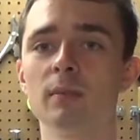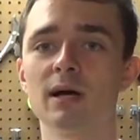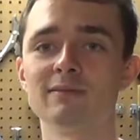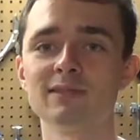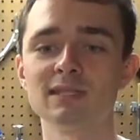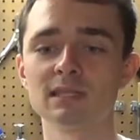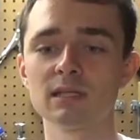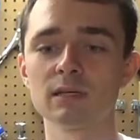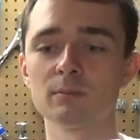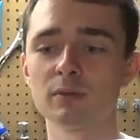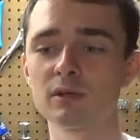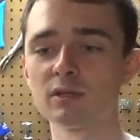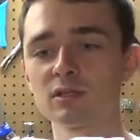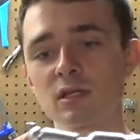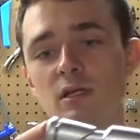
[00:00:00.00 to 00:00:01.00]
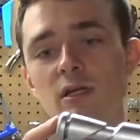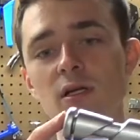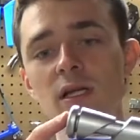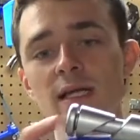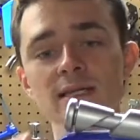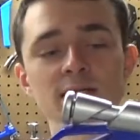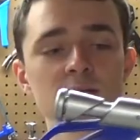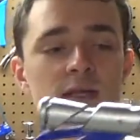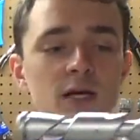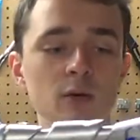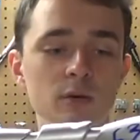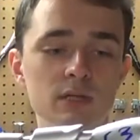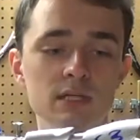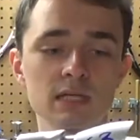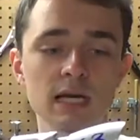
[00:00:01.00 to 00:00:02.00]
obviously, but there's a little lens in there,
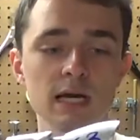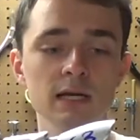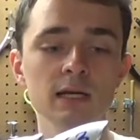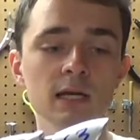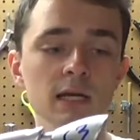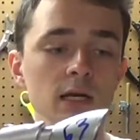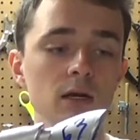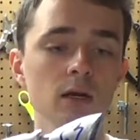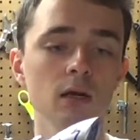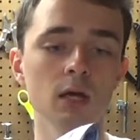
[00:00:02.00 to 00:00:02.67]
which is kind of neat.